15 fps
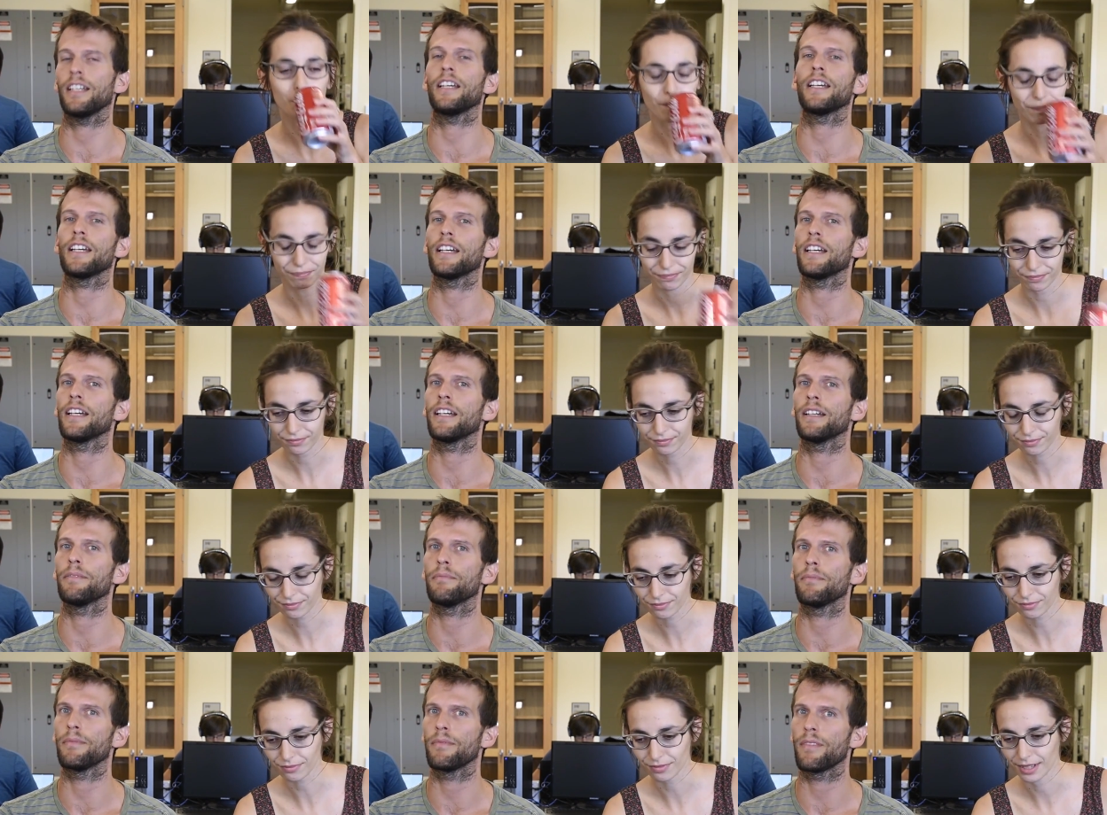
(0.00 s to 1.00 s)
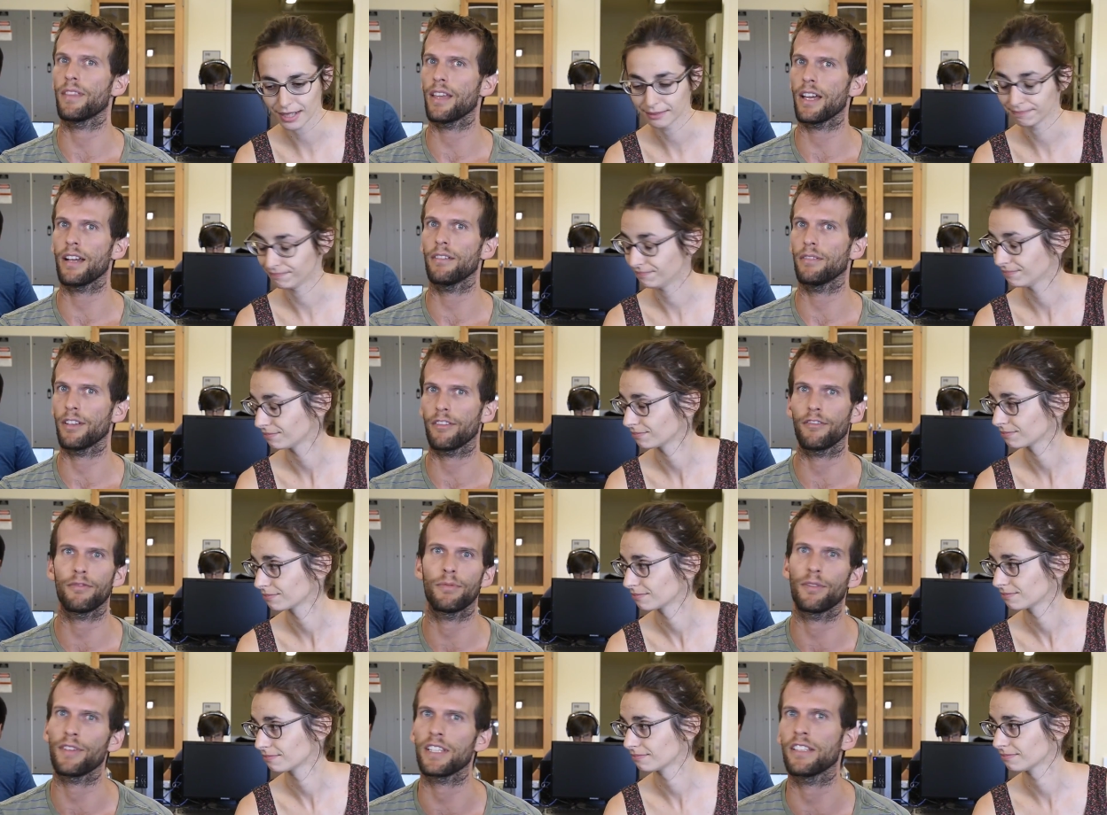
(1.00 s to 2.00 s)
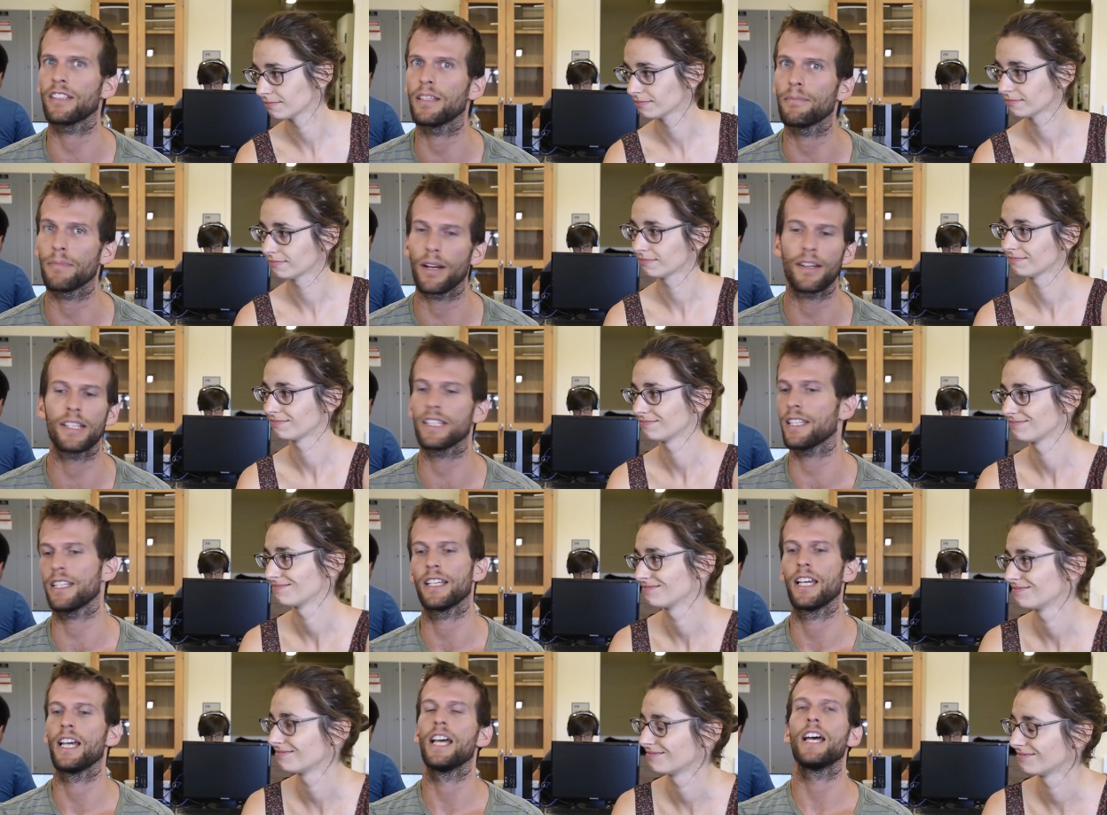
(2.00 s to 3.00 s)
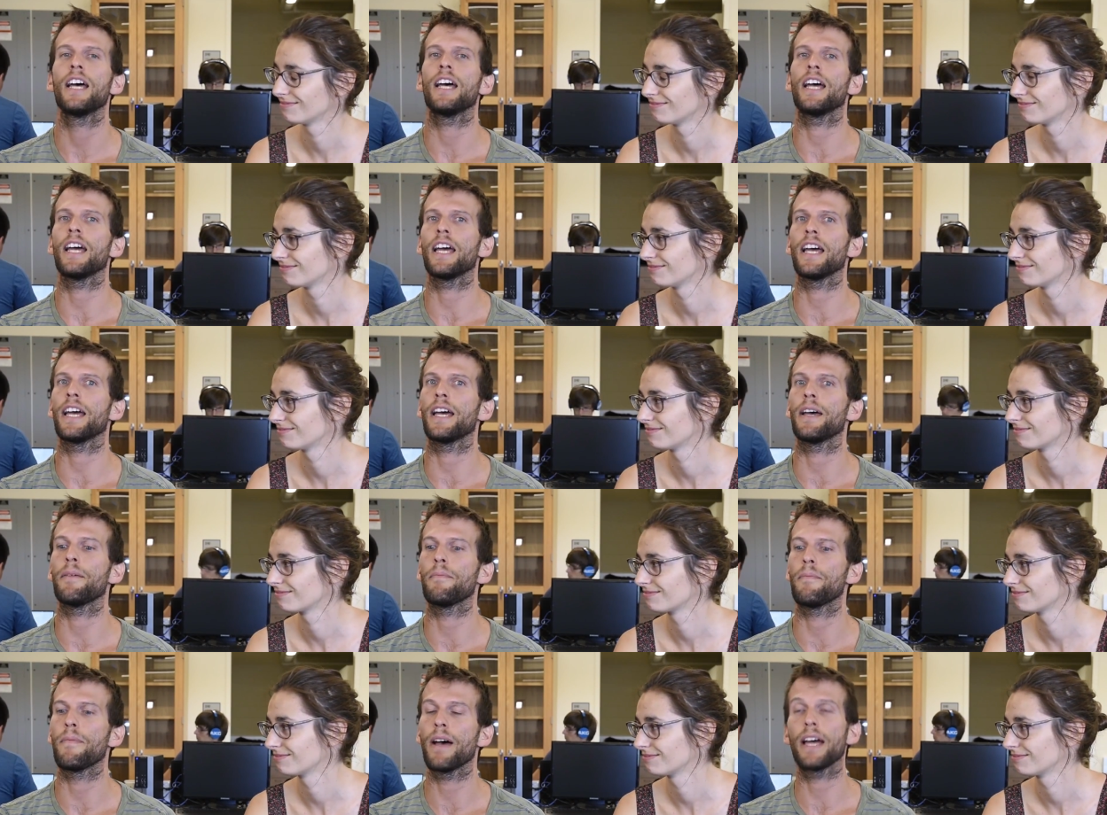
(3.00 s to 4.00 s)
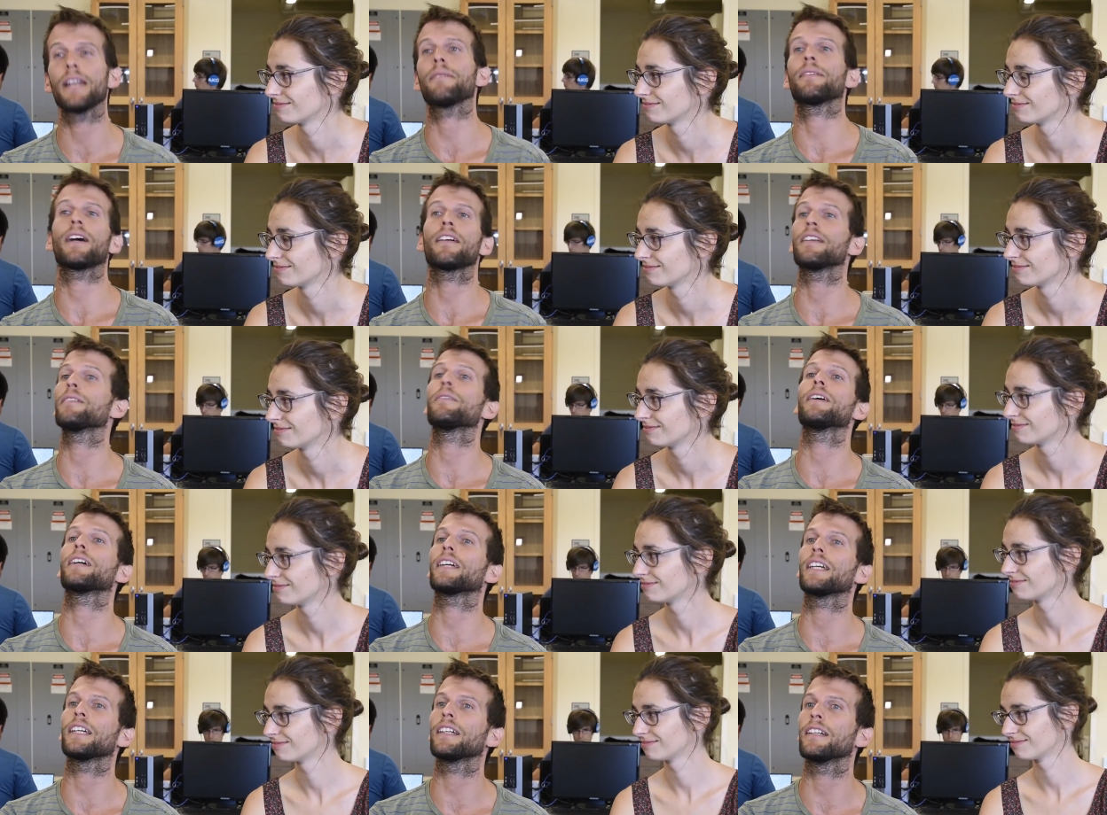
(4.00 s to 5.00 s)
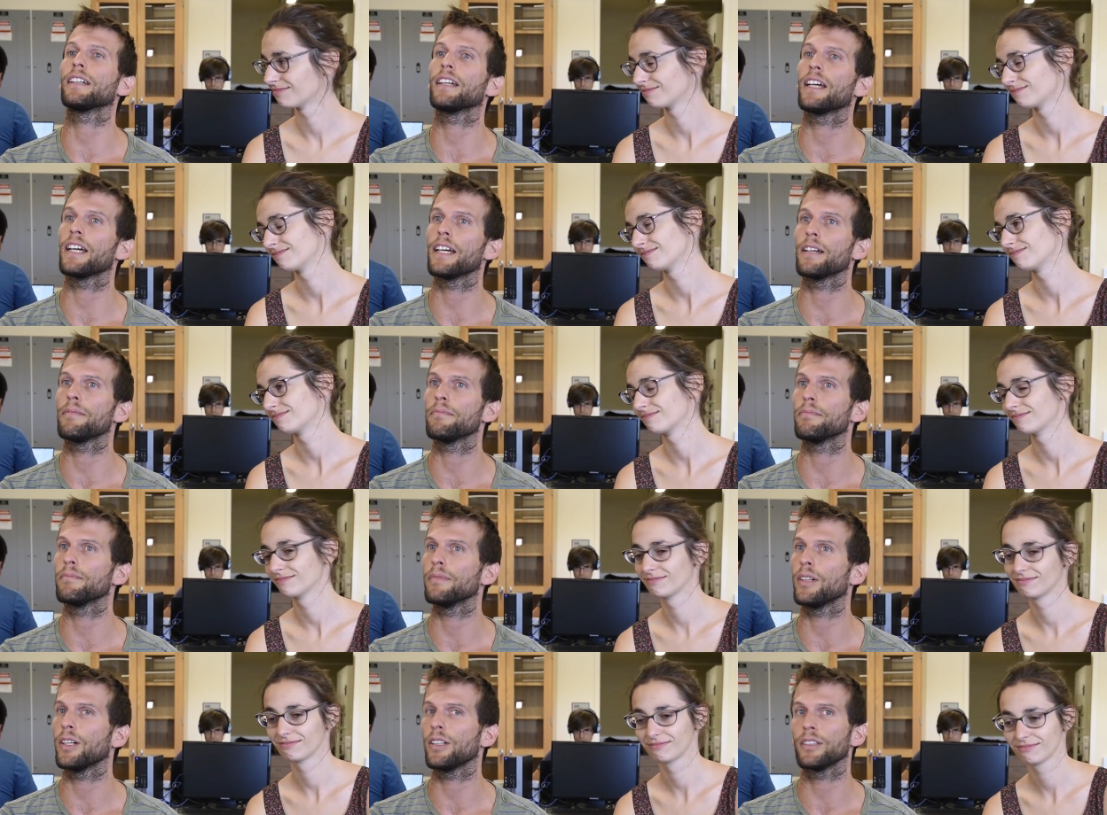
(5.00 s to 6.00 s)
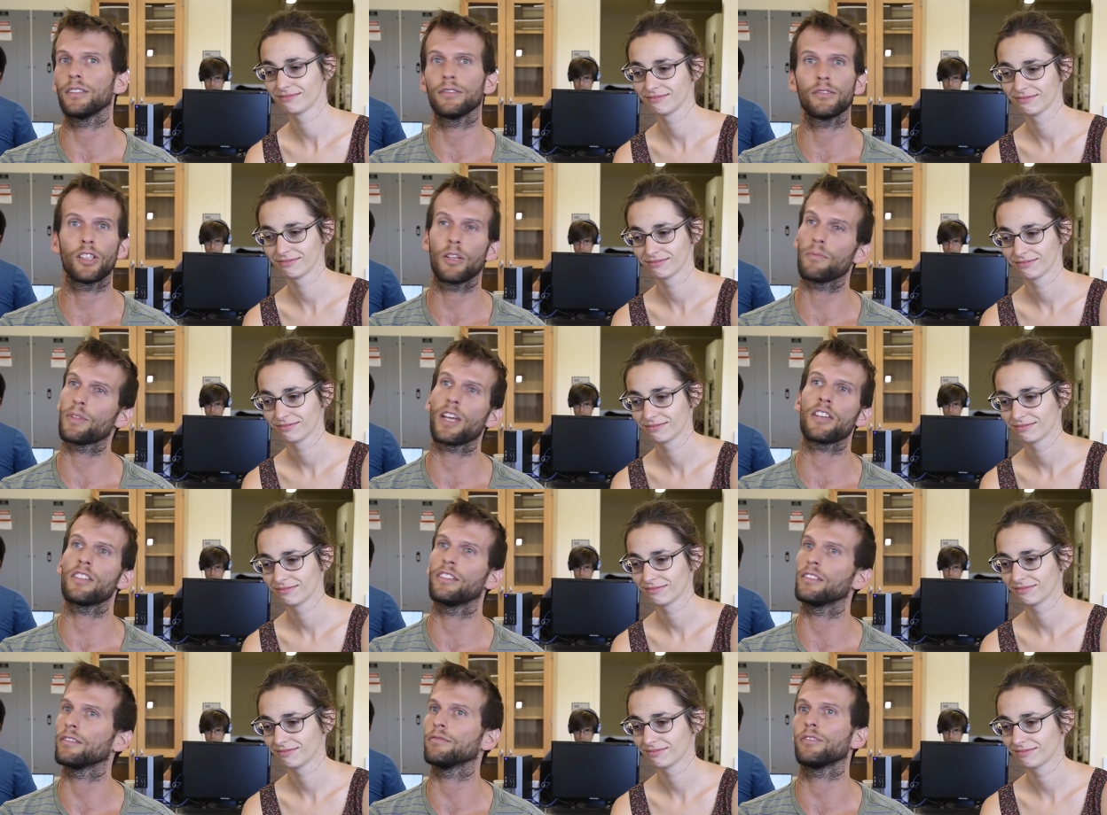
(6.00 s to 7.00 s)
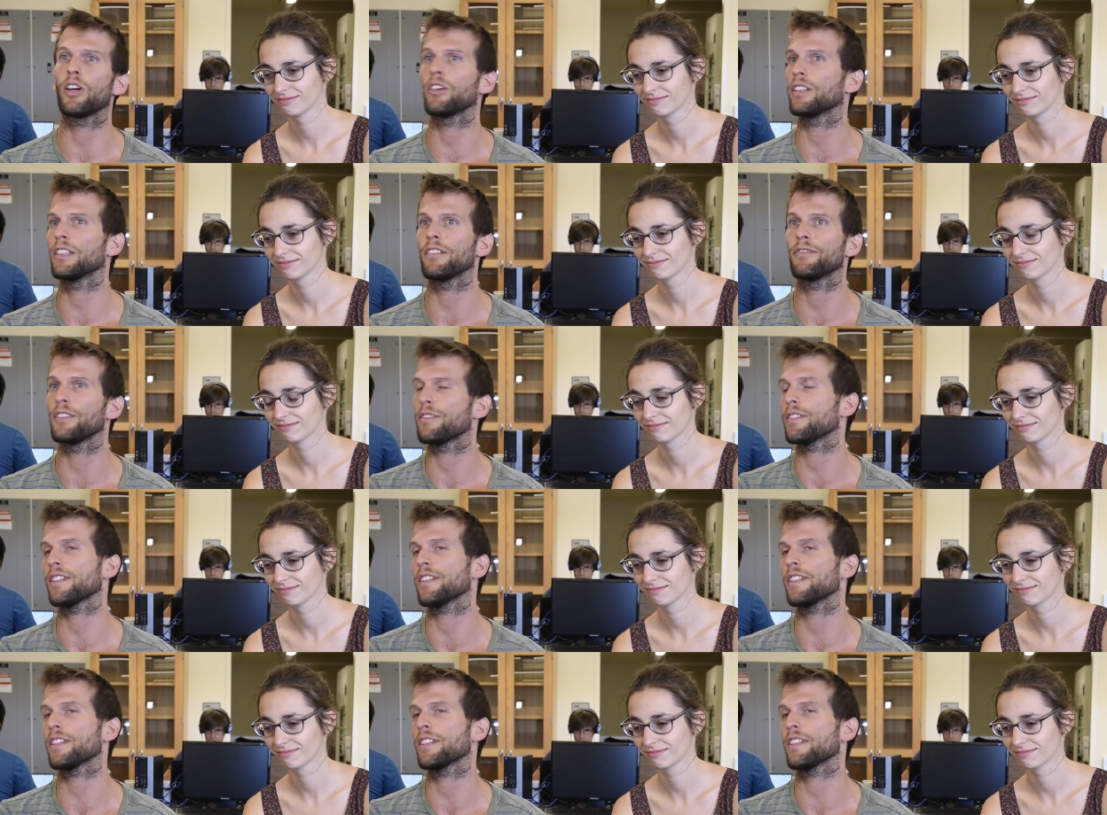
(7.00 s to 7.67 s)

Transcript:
Speaker 1: um, there with Professor Tim Behrens. Um, and I'm currently working um, on computational cognitive